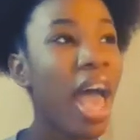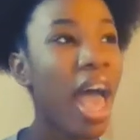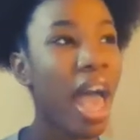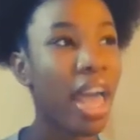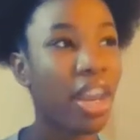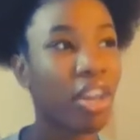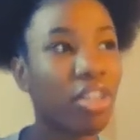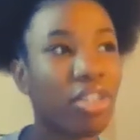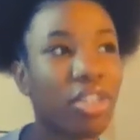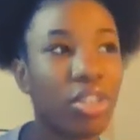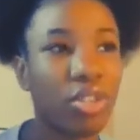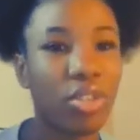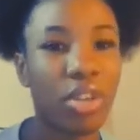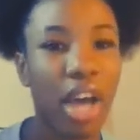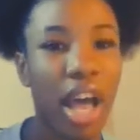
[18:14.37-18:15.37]
and
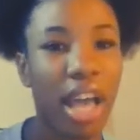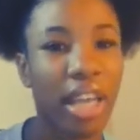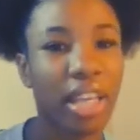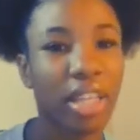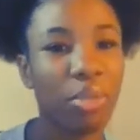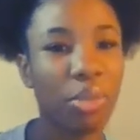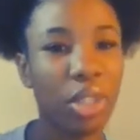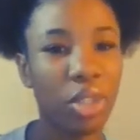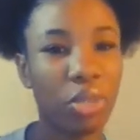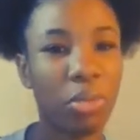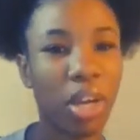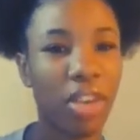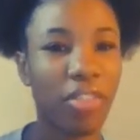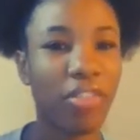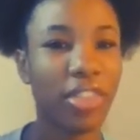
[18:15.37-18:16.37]
also I can be doing
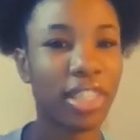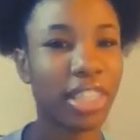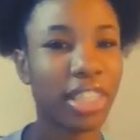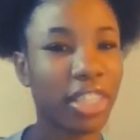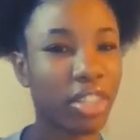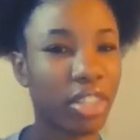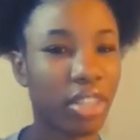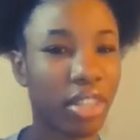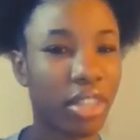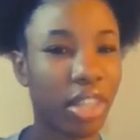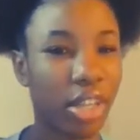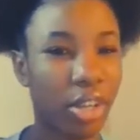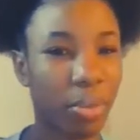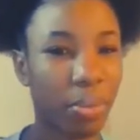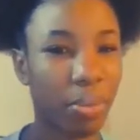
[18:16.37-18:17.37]
my physical
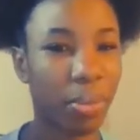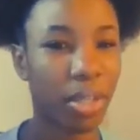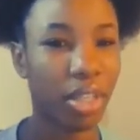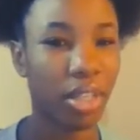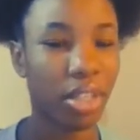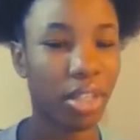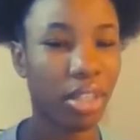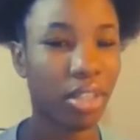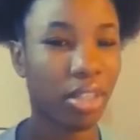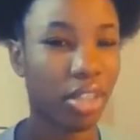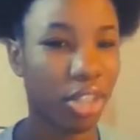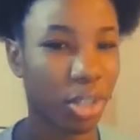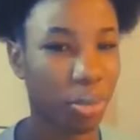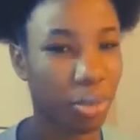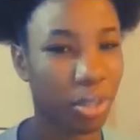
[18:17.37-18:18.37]

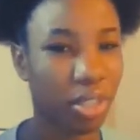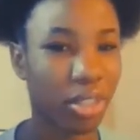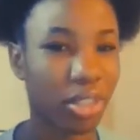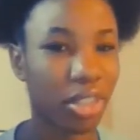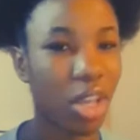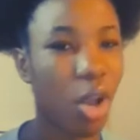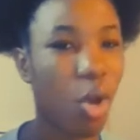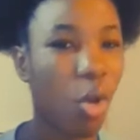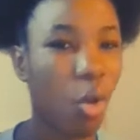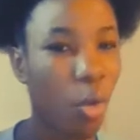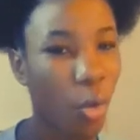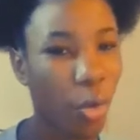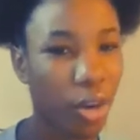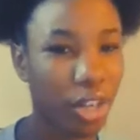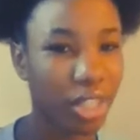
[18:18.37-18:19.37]
therapist
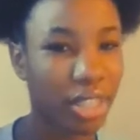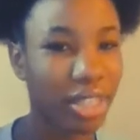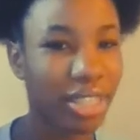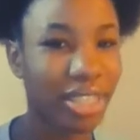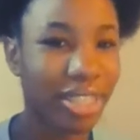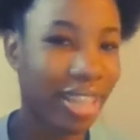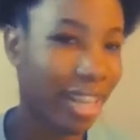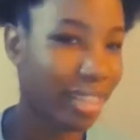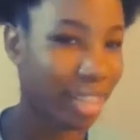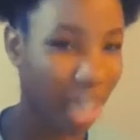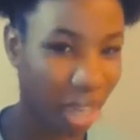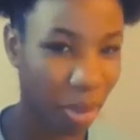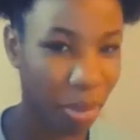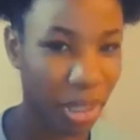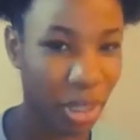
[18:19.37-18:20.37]
course in that
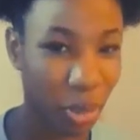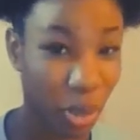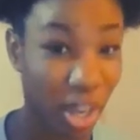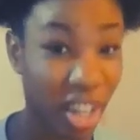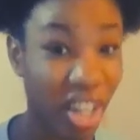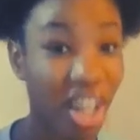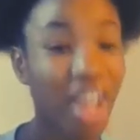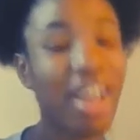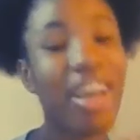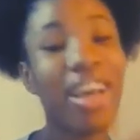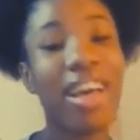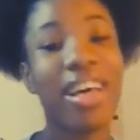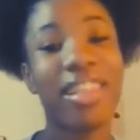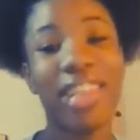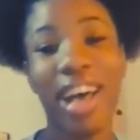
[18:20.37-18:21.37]
time as well.
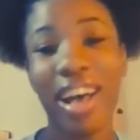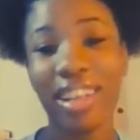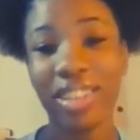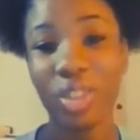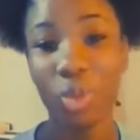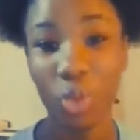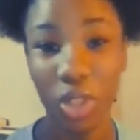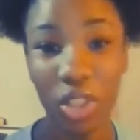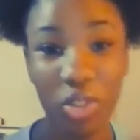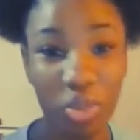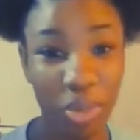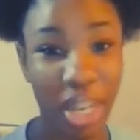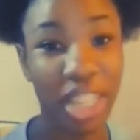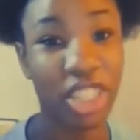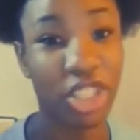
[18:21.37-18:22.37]
That's one of
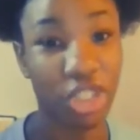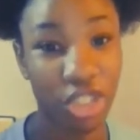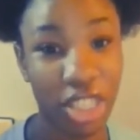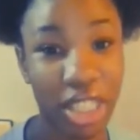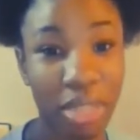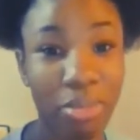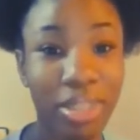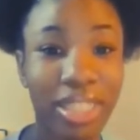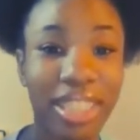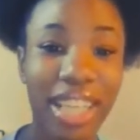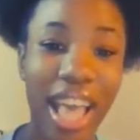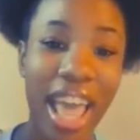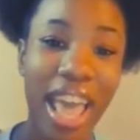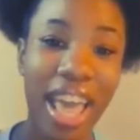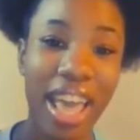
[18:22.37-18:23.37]
my dreams,
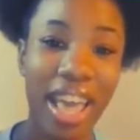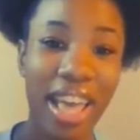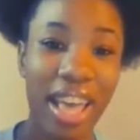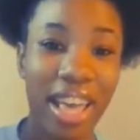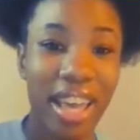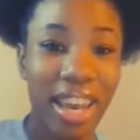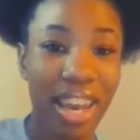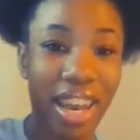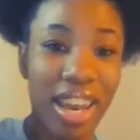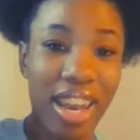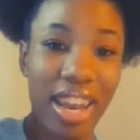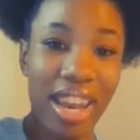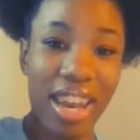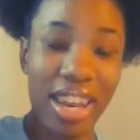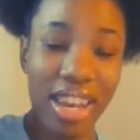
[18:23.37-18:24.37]

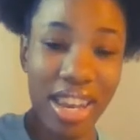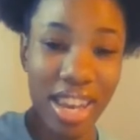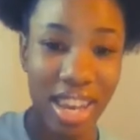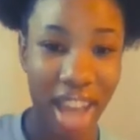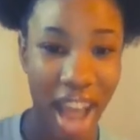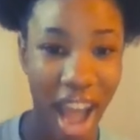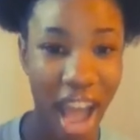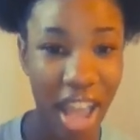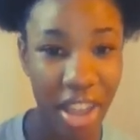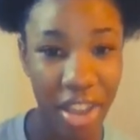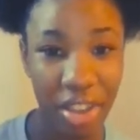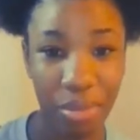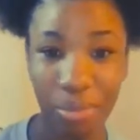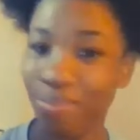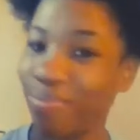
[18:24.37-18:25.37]
and I'm